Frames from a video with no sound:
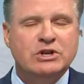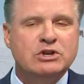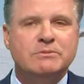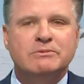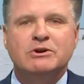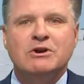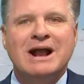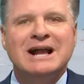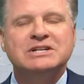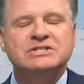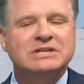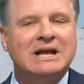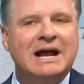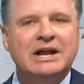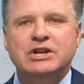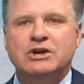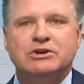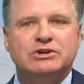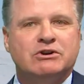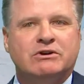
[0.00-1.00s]
And you're asking, I
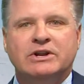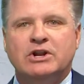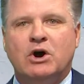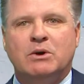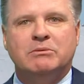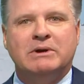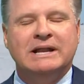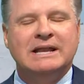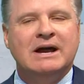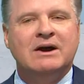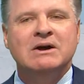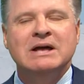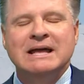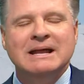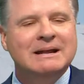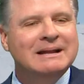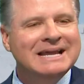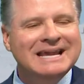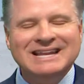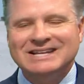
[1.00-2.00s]
know you're at home right now.
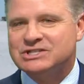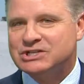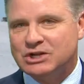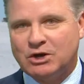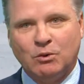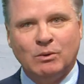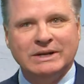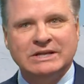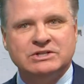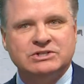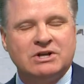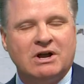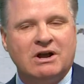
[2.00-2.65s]
He doesn't know what he's